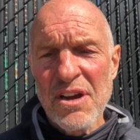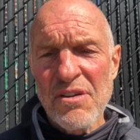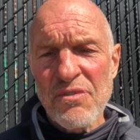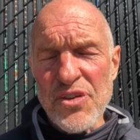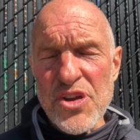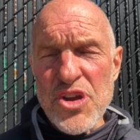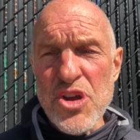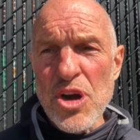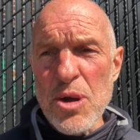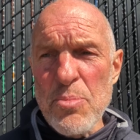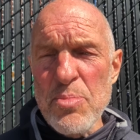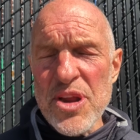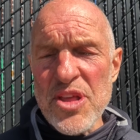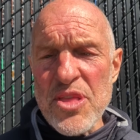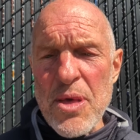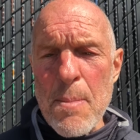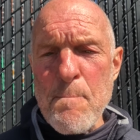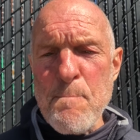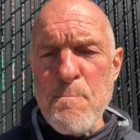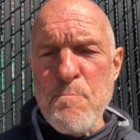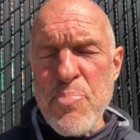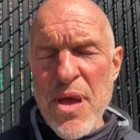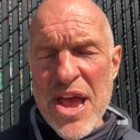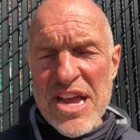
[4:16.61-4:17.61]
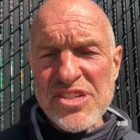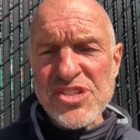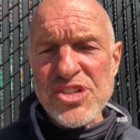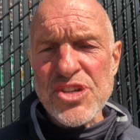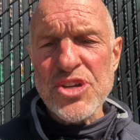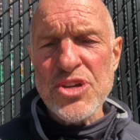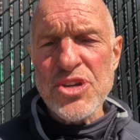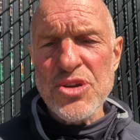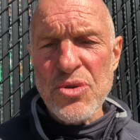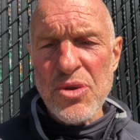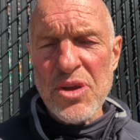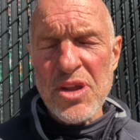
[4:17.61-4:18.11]
for you to be the
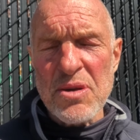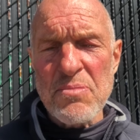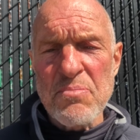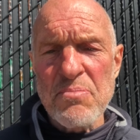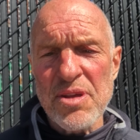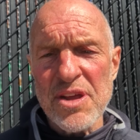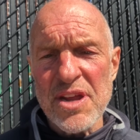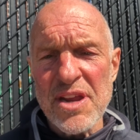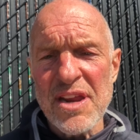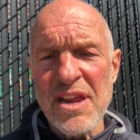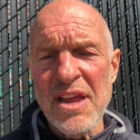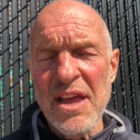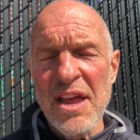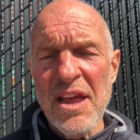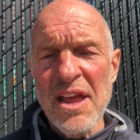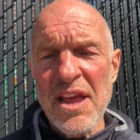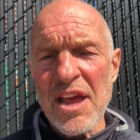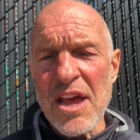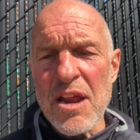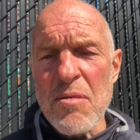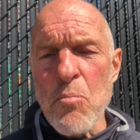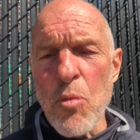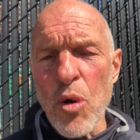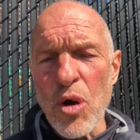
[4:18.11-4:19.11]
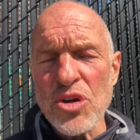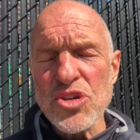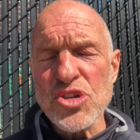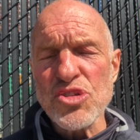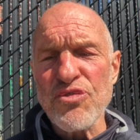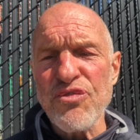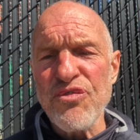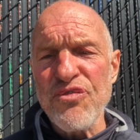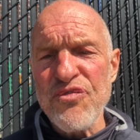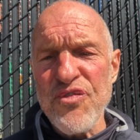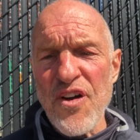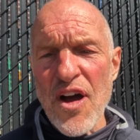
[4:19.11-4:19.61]
best you can be and march
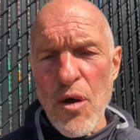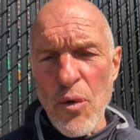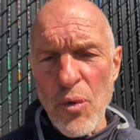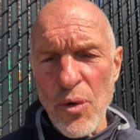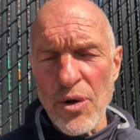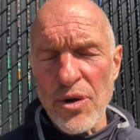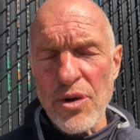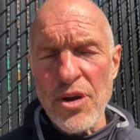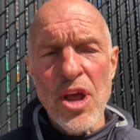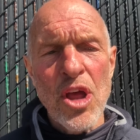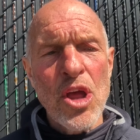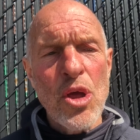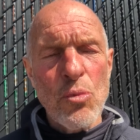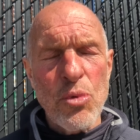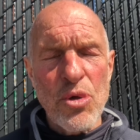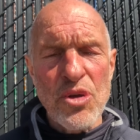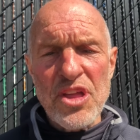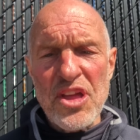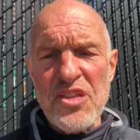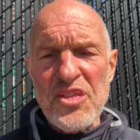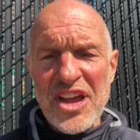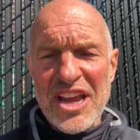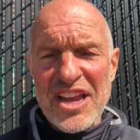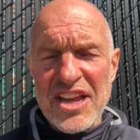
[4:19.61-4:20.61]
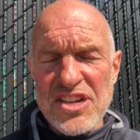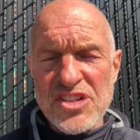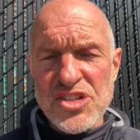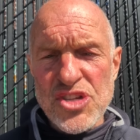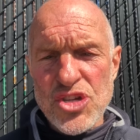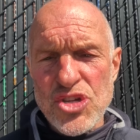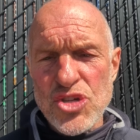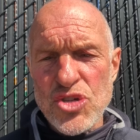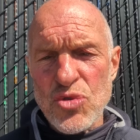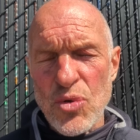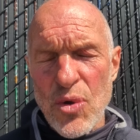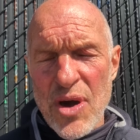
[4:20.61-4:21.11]
forward within the
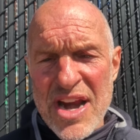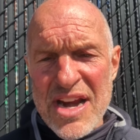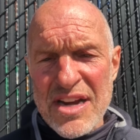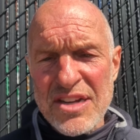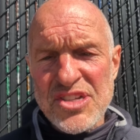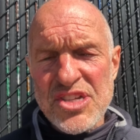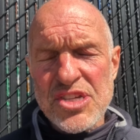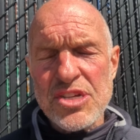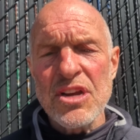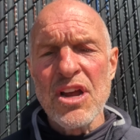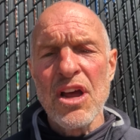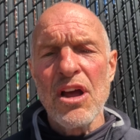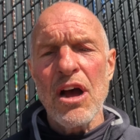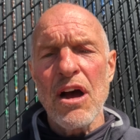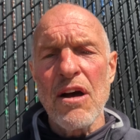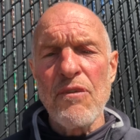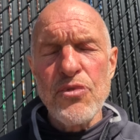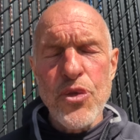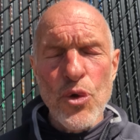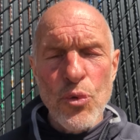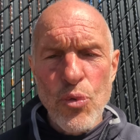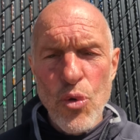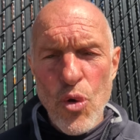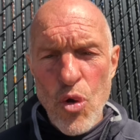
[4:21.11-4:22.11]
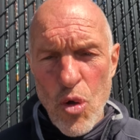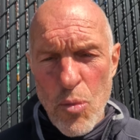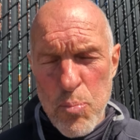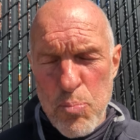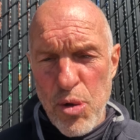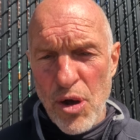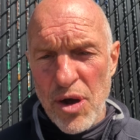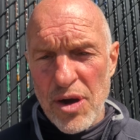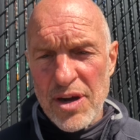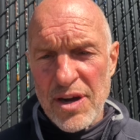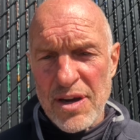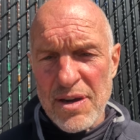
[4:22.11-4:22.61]
constraints of the rule
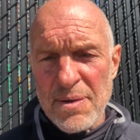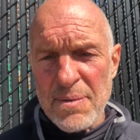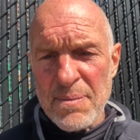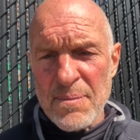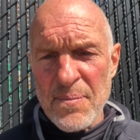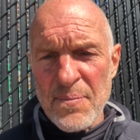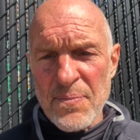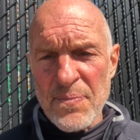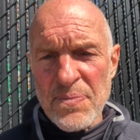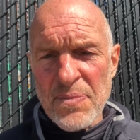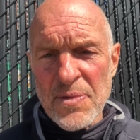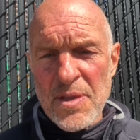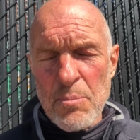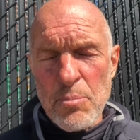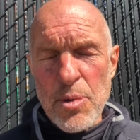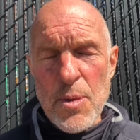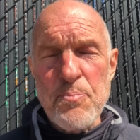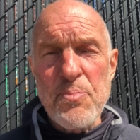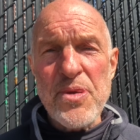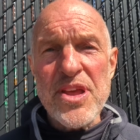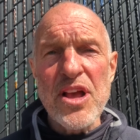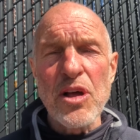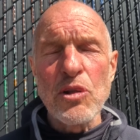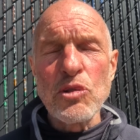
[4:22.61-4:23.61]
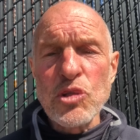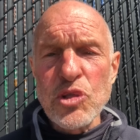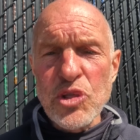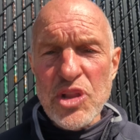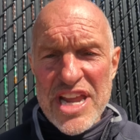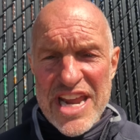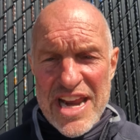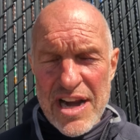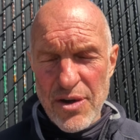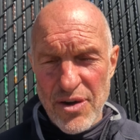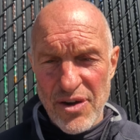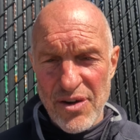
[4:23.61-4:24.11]
book, but be a
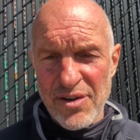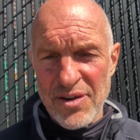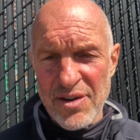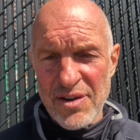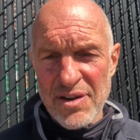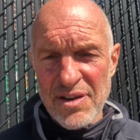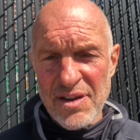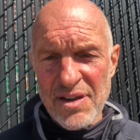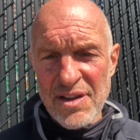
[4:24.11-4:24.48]
leader.